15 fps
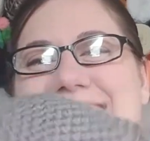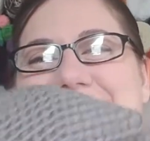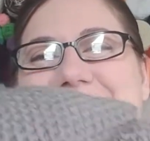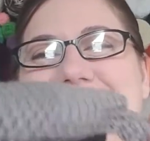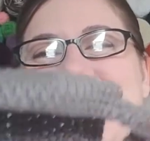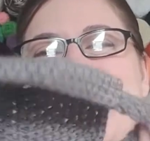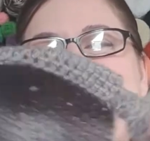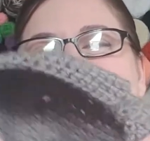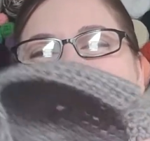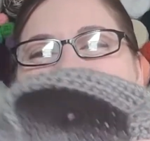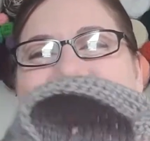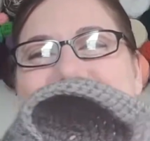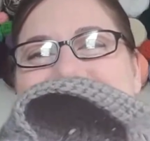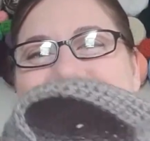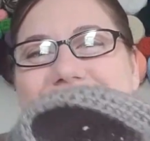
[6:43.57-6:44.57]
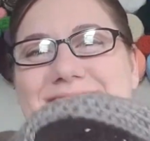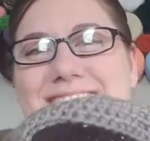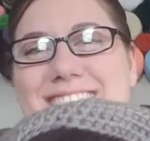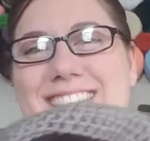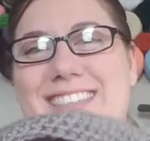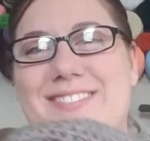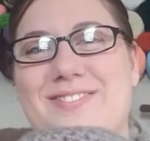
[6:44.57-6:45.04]
I just tied it
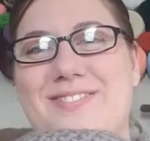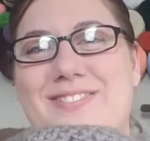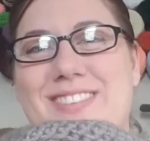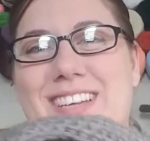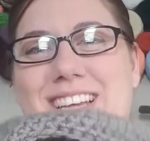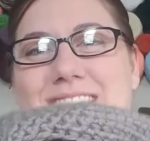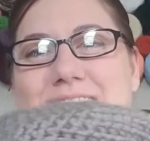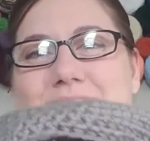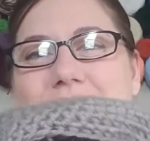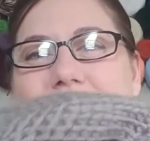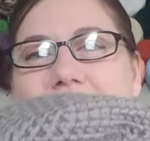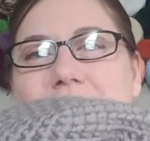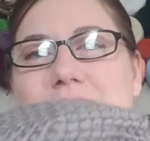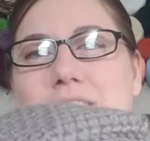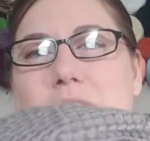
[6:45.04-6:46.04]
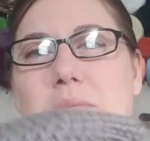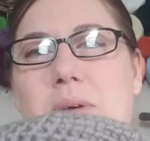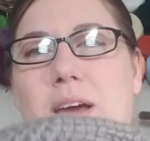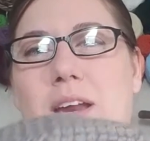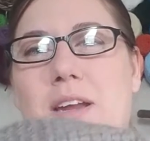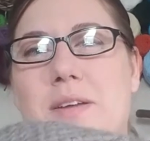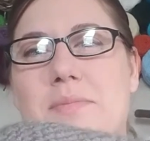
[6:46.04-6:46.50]
onto the
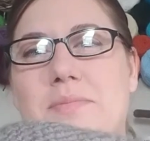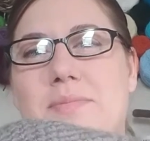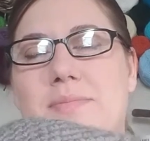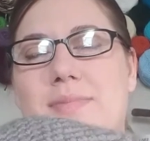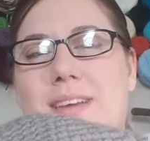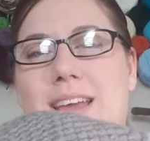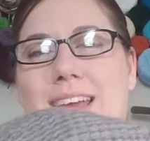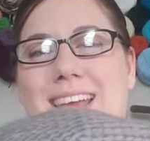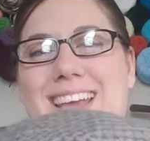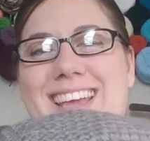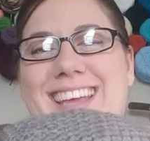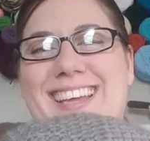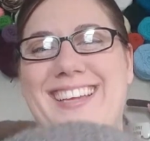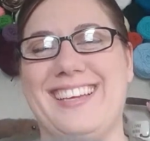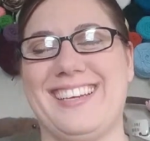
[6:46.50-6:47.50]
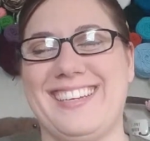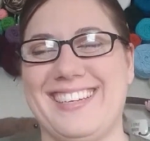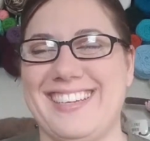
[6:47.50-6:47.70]
bottom, and